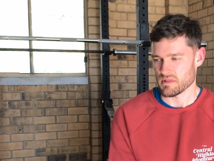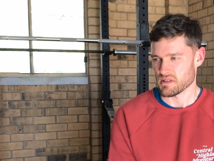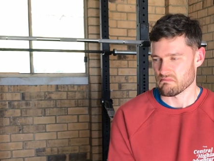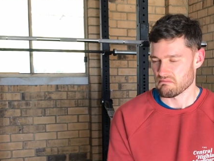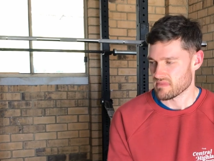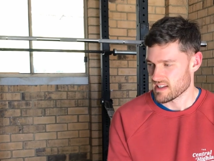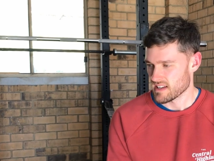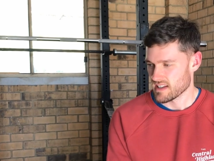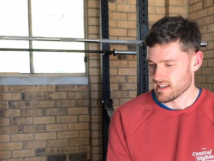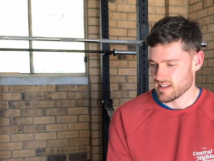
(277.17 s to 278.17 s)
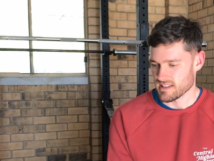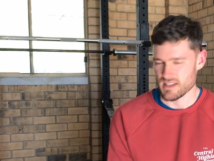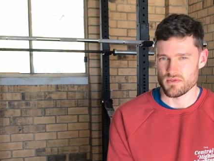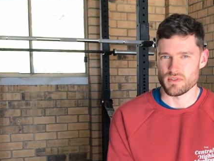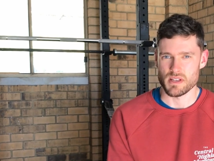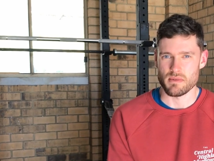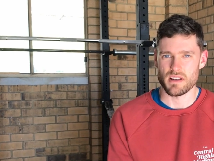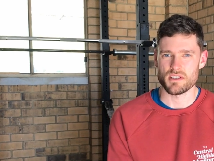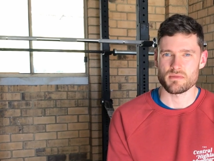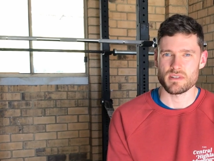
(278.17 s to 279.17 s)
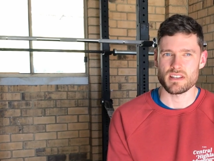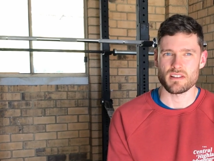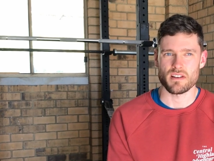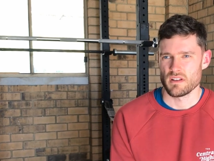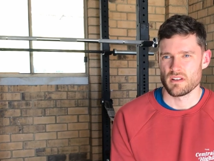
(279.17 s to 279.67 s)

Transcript: but doesn't really matter to me.